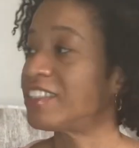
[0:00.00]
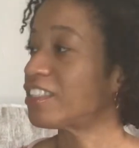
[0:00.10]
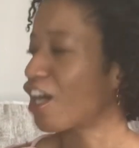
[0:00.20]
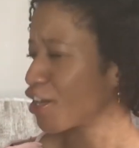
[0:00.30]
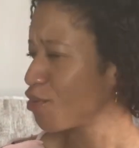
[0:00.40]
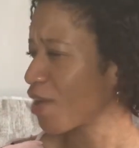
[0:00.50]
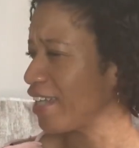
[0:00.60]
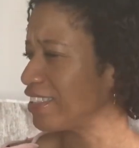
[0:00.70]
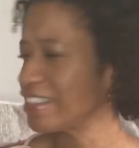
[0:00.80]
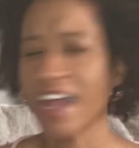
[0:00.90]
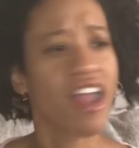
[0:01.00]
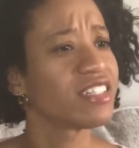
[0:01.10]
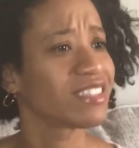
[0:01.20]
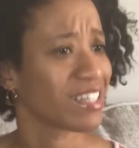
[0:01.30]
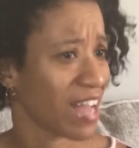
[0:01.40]
Are you crazy?
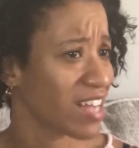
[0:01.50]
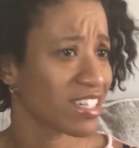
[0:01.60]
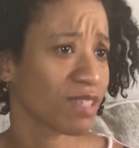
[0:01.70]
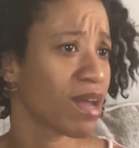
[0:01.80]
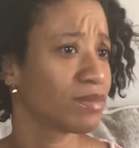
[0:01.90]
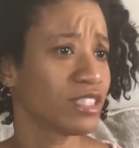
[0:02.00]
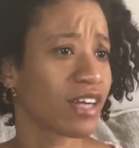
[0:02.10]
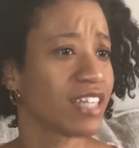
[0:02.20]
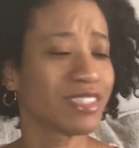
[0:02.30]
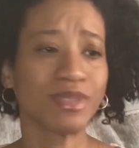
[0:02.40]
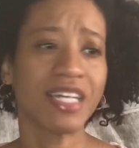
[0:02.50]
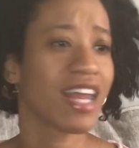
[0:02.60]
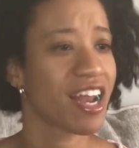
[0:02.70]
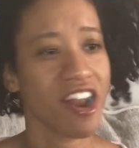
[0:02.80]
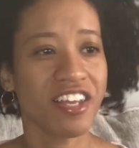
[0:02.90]
I just might be crazy, but that
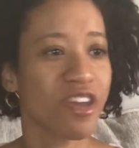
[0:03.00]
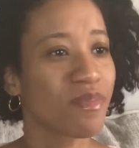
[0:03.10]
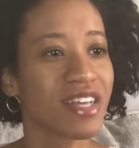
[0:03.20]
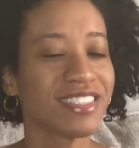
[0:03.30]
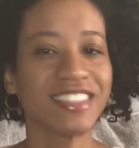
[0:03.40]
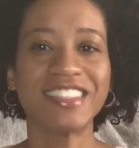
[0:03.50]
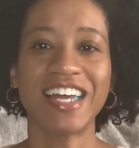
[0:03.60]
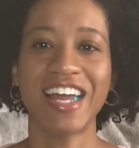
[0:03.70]
ain't none of your business. Like,